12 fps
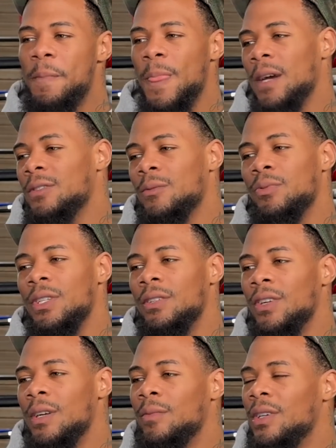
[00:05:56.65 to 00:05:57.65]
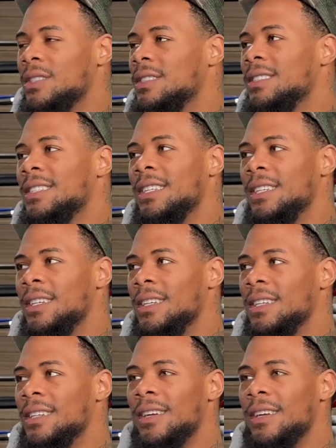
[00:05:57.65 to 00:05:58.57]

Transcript: I was a pretty rambunctious kid.